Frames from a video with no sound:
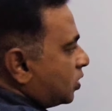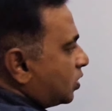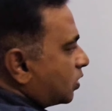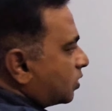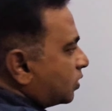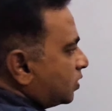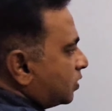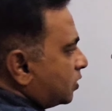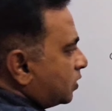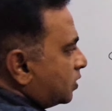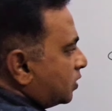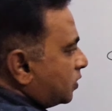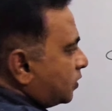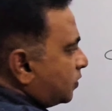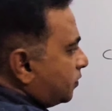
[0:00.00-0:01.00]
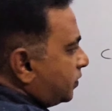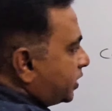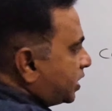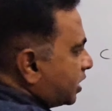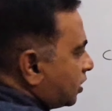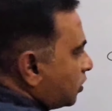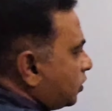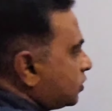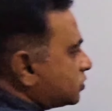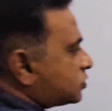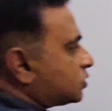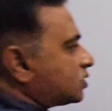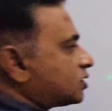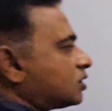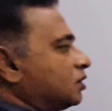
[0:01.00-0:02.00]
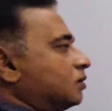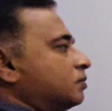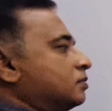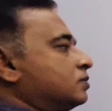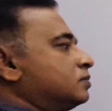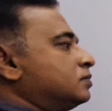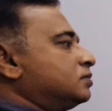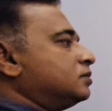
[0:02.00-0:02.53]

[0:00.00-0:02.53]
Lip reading: Or we can also term